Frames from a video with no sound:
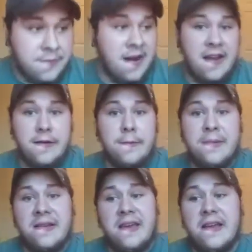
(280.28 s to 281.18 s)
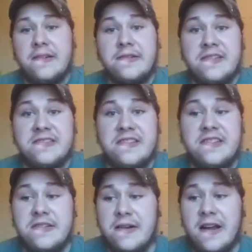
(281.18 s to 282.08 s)
crack open a can of Grizzly
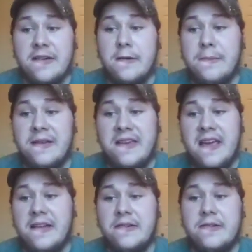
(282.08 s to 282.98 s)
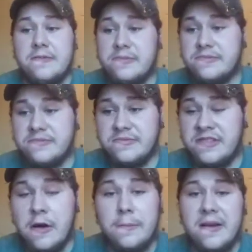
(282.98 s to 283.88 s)
and you crack open a can of
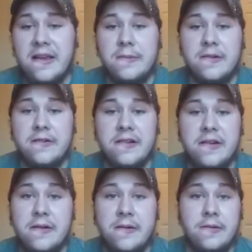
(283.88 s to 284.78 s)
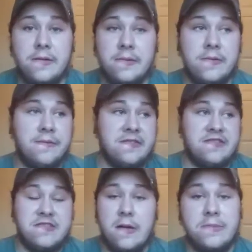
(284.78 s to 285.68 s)
Copenhagen Wintergreen, for
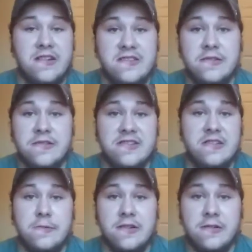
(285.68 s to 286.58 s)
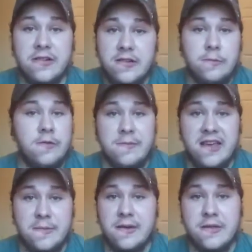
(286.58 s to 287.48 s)
some reason, Grizzly Wintergreen will
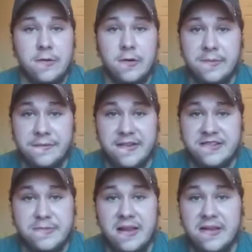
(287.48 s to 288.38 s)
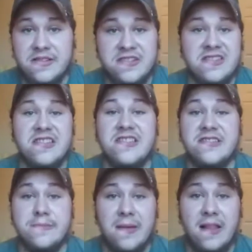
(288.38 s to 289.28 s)
make me throw up if I smell it. Just the
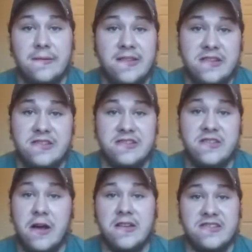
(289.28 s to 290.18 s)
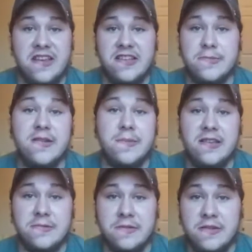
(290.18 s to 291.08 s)
smell of it just nauseates me and
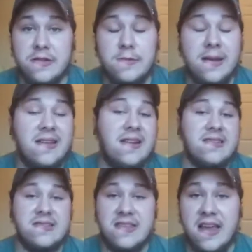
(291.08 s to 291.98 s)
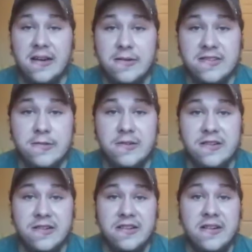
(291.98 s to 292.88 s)
makes me want to throw up. I cannot stand Grizzly
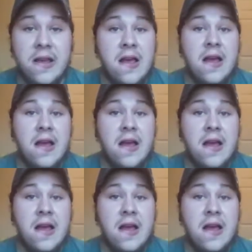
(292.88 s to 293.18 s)
Wintergreen.